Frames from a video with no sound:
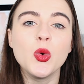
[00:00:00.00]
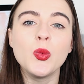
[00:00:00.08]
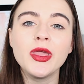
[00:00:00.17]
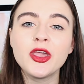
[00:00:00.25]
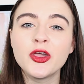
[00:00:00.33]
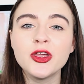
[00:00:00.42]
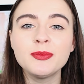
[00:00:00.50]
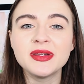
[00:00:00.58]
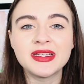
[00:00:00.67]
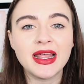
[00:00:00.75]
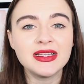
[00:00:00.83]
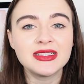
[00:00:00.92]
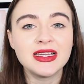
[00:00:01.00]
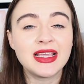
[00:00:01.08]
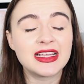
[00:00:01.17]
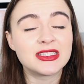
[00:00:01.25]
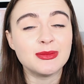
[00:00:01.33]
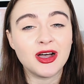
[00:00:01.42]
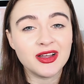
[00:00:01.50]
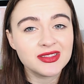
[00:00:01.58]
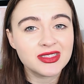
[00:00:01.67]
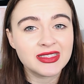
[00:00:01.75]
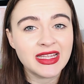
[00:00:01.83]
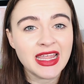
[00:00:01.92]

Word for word: We could potentially get some answers